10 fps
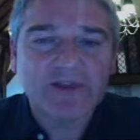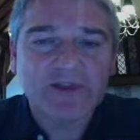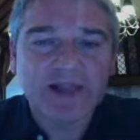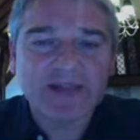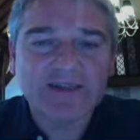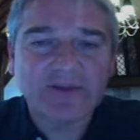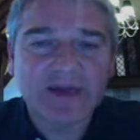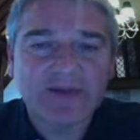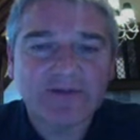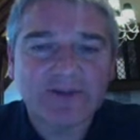the last thing we
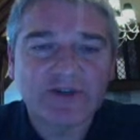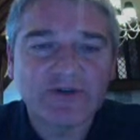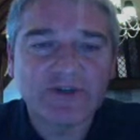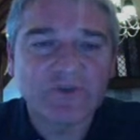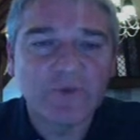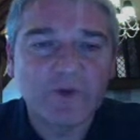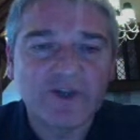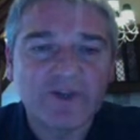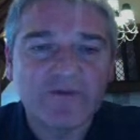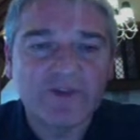have to choose is
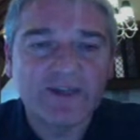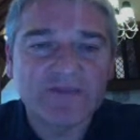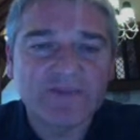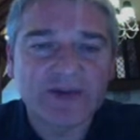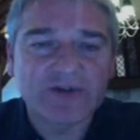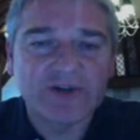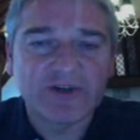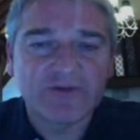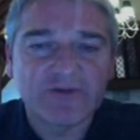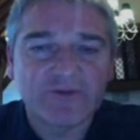which of these Patran
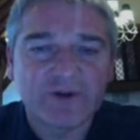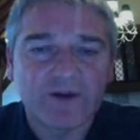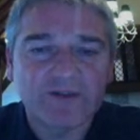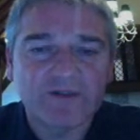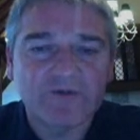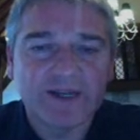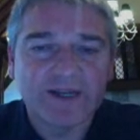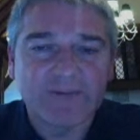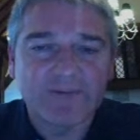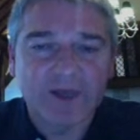neutral files to
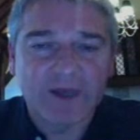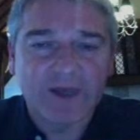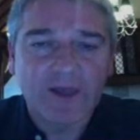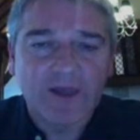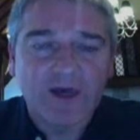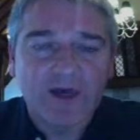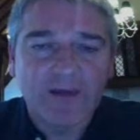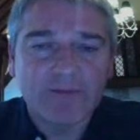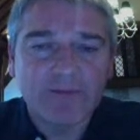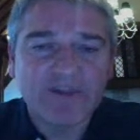read.
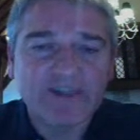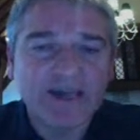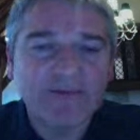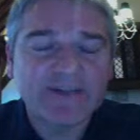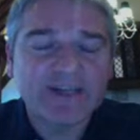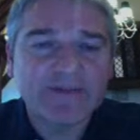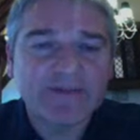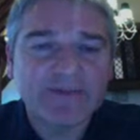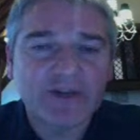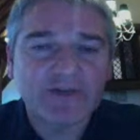The CAEfatigue
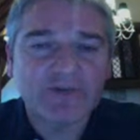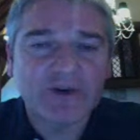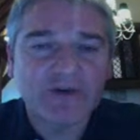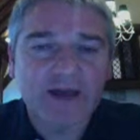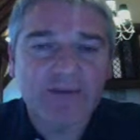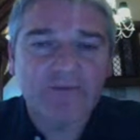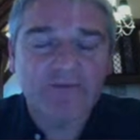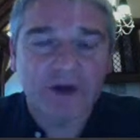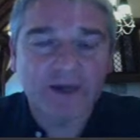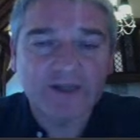vibration program
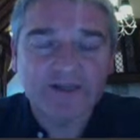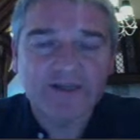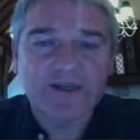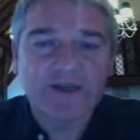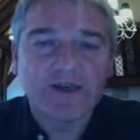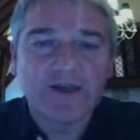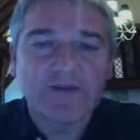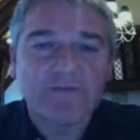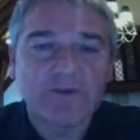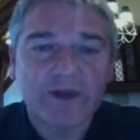writes
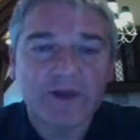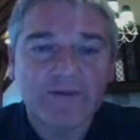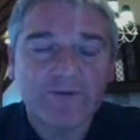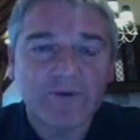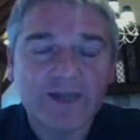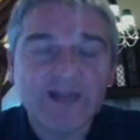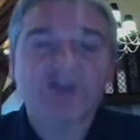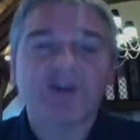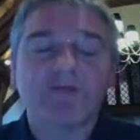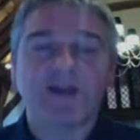for
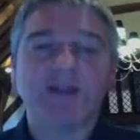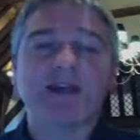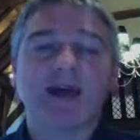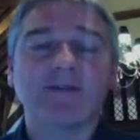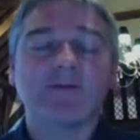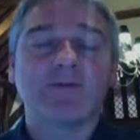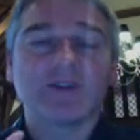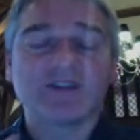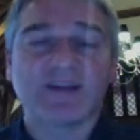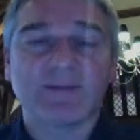each event and for
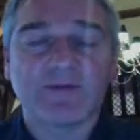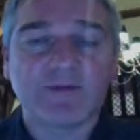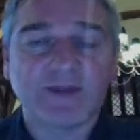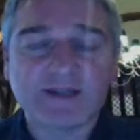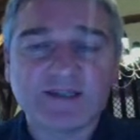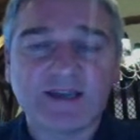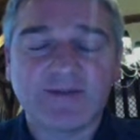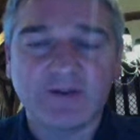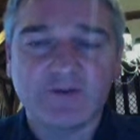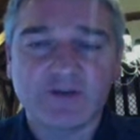the sum of events.
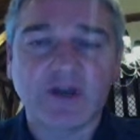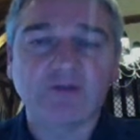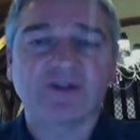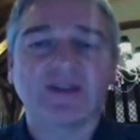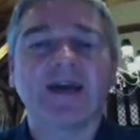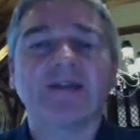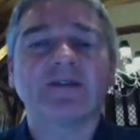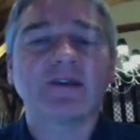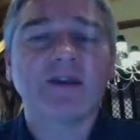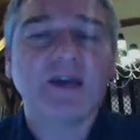If you've chosen
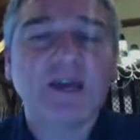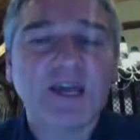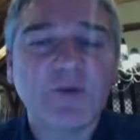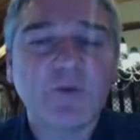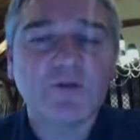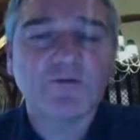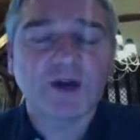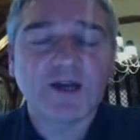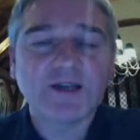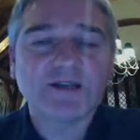that, it will
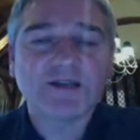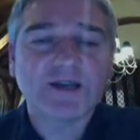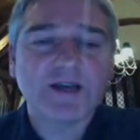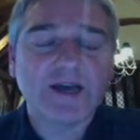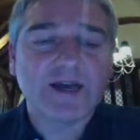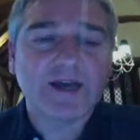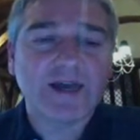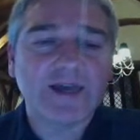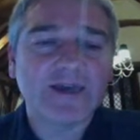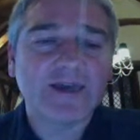write
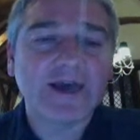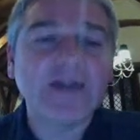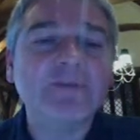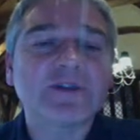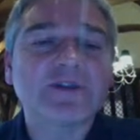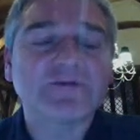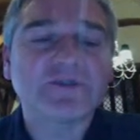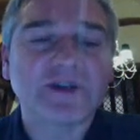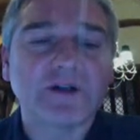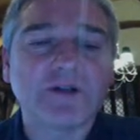a element
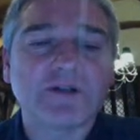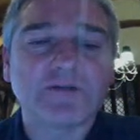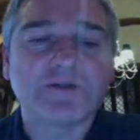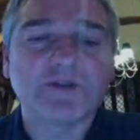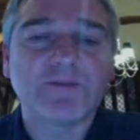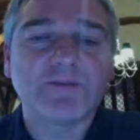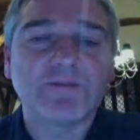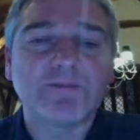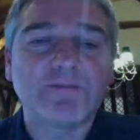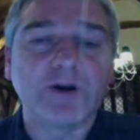result for the
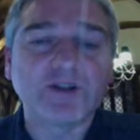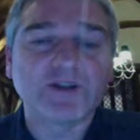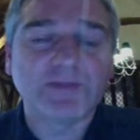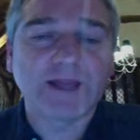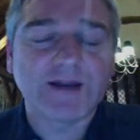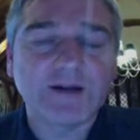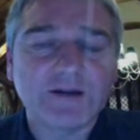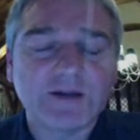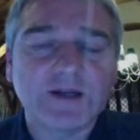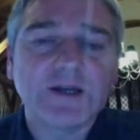bottom layer,
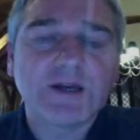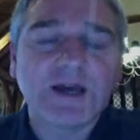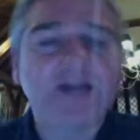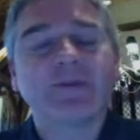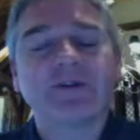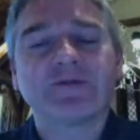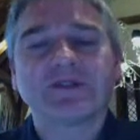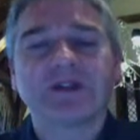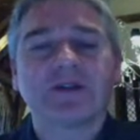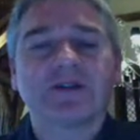element
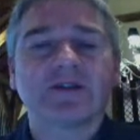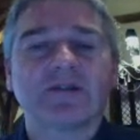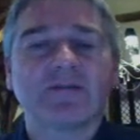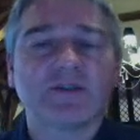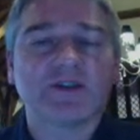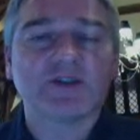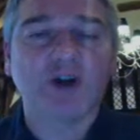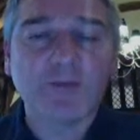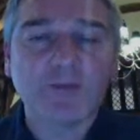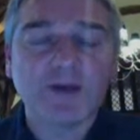result for the
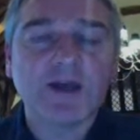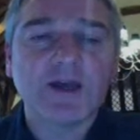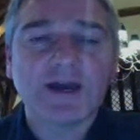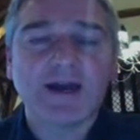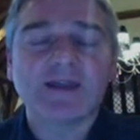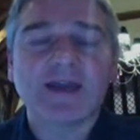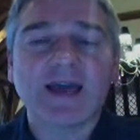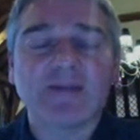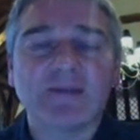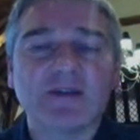top, and
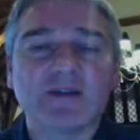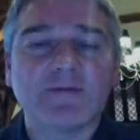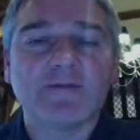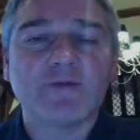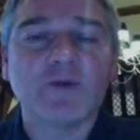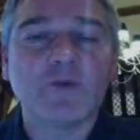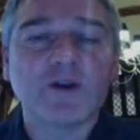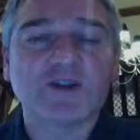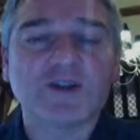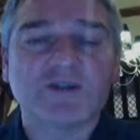element for the
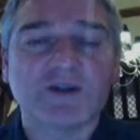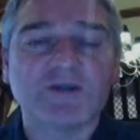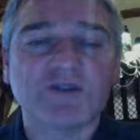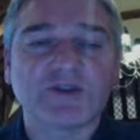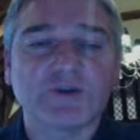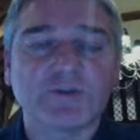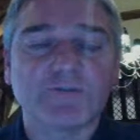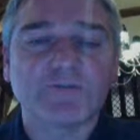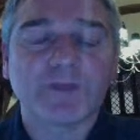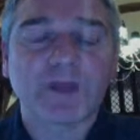worst of those two.
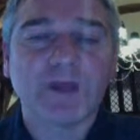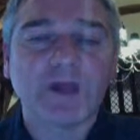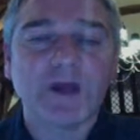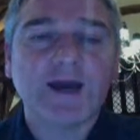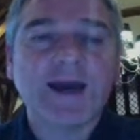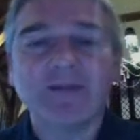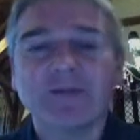Element